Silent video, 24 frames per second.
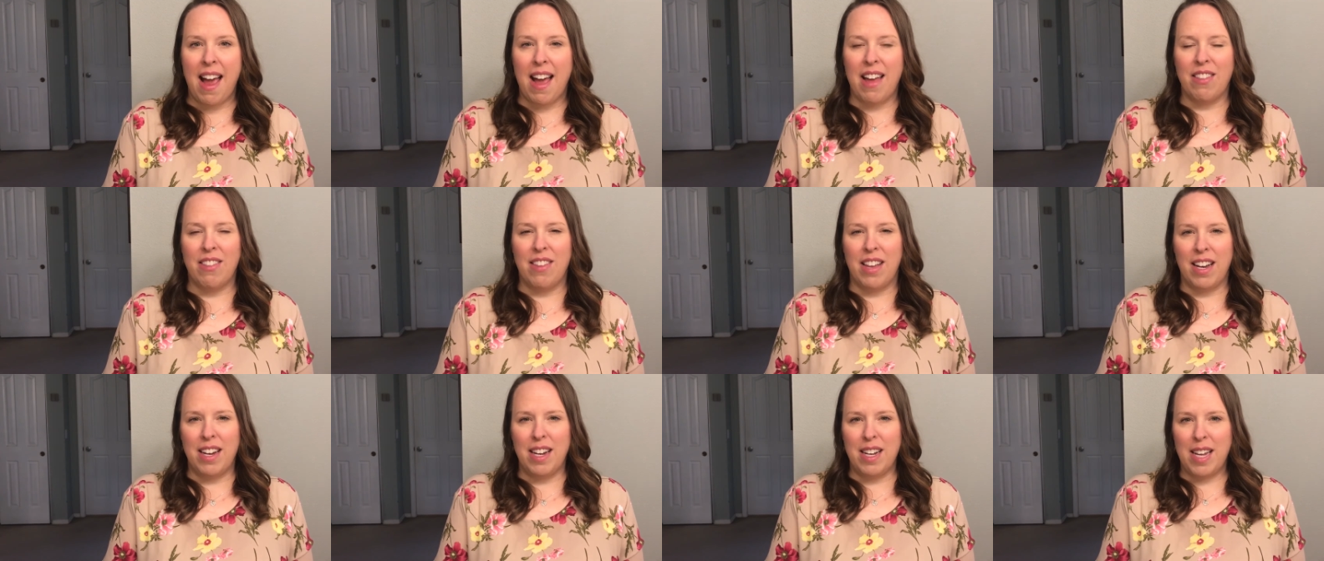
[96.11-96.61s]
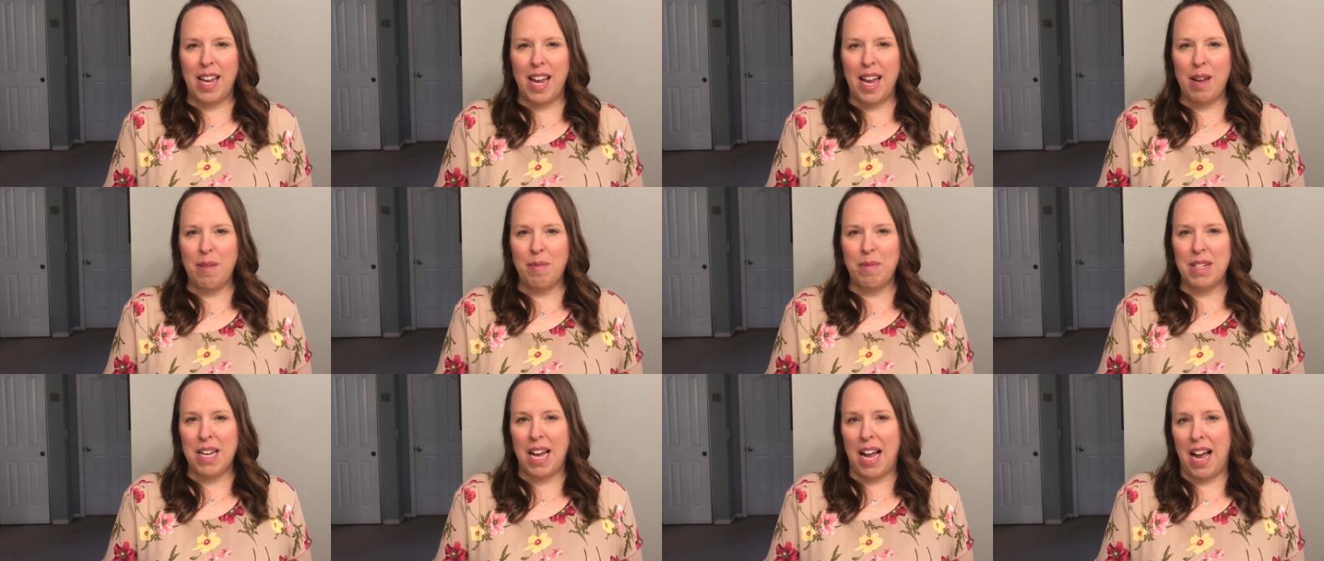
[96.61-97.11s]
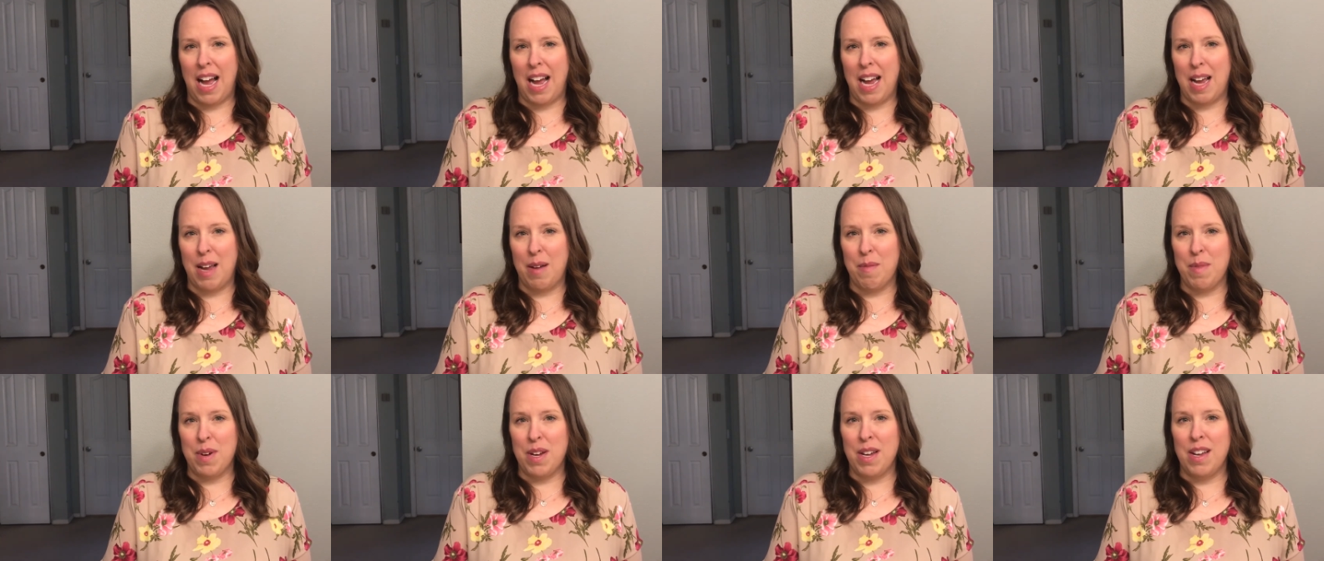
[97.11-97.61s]
and then it came
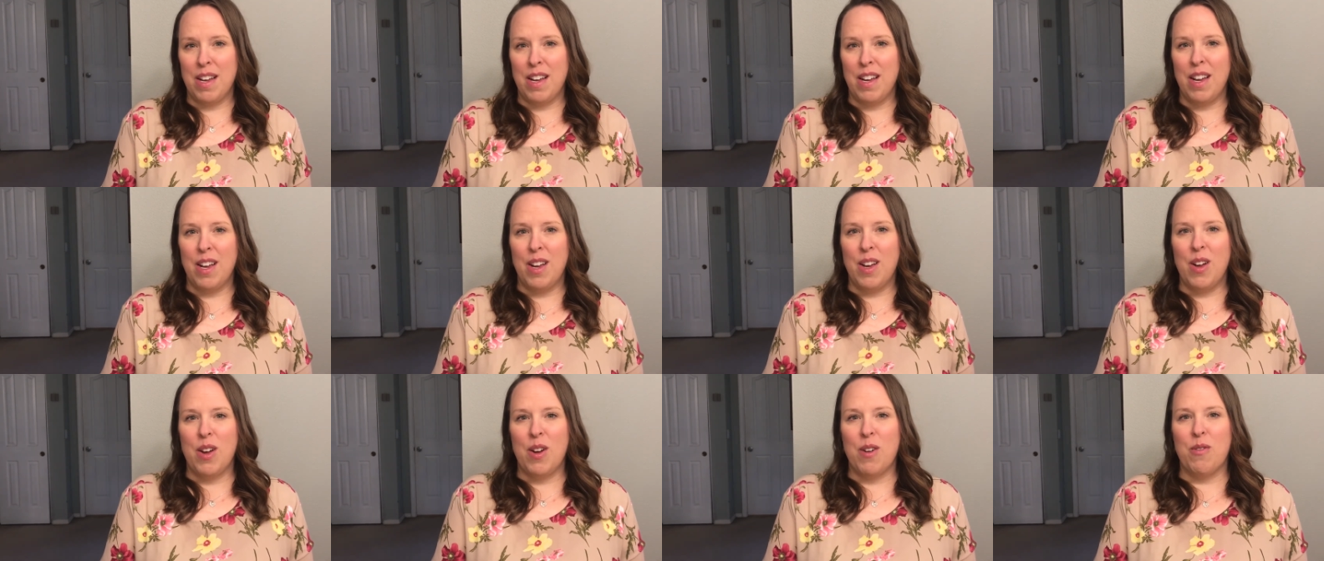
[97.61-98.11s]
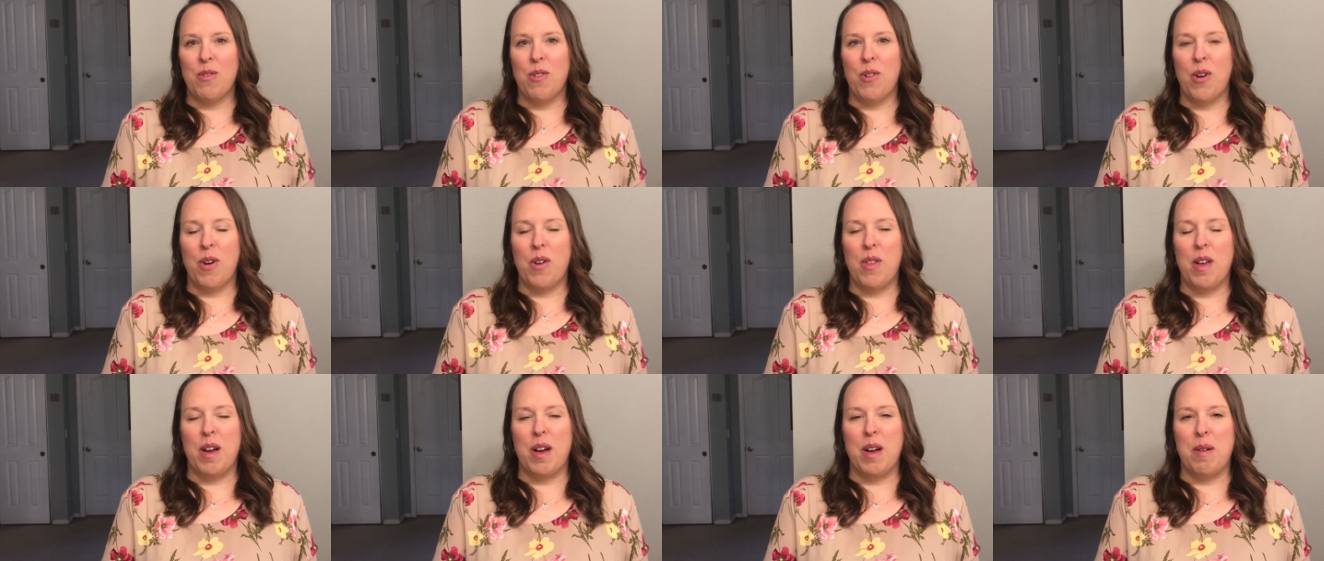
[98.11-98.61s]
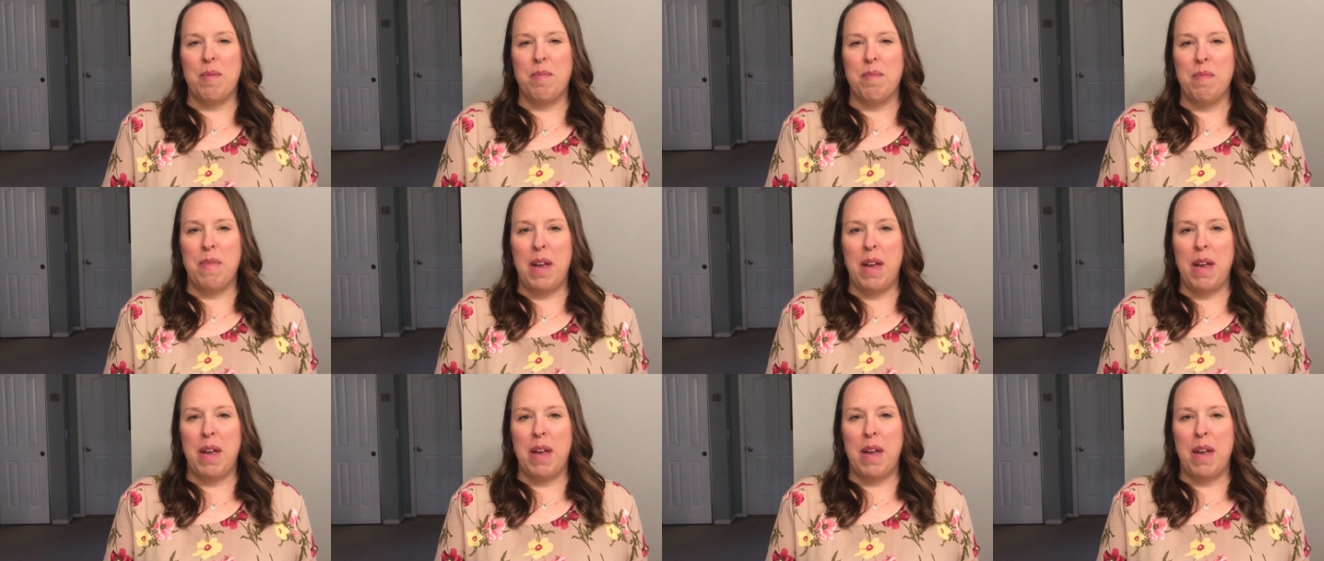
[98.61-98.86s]
time for the